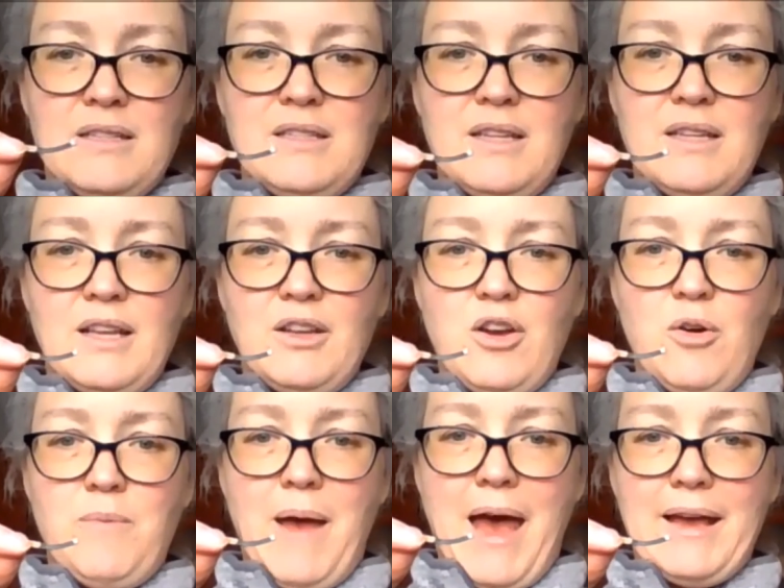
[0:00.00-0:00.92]
Did it
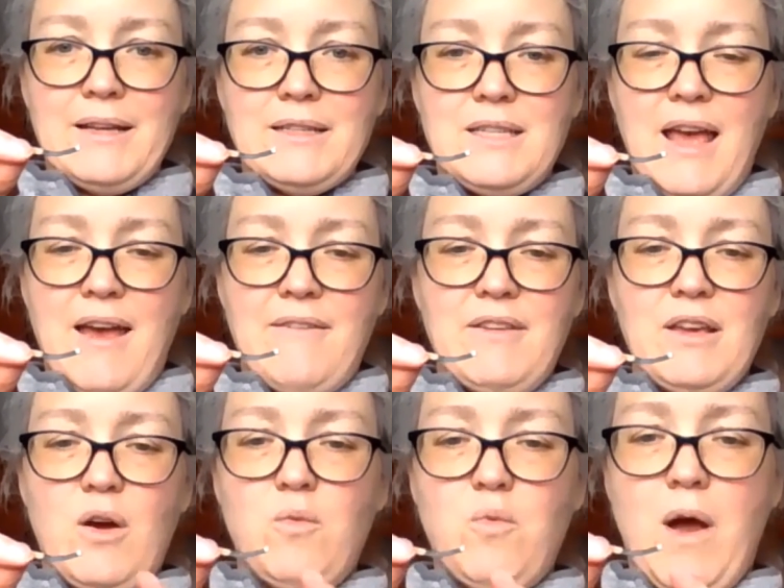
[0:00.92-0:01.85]
go back to having
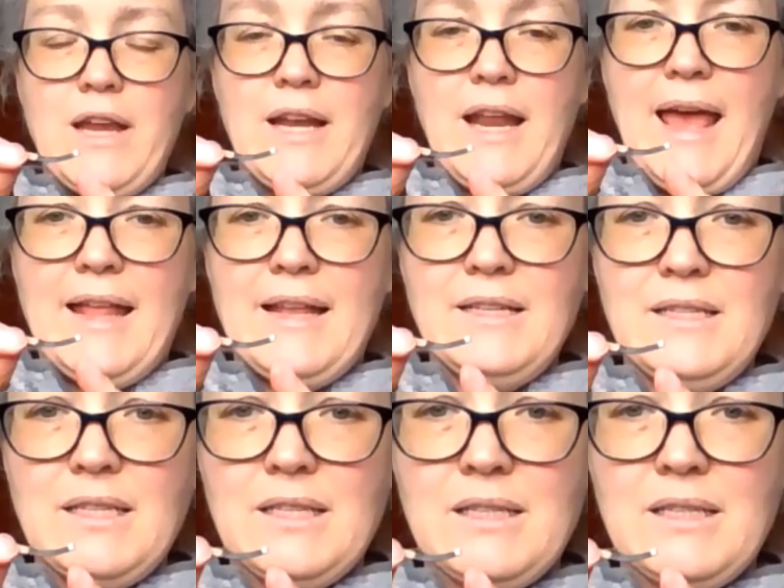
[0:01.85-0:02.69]
a white end?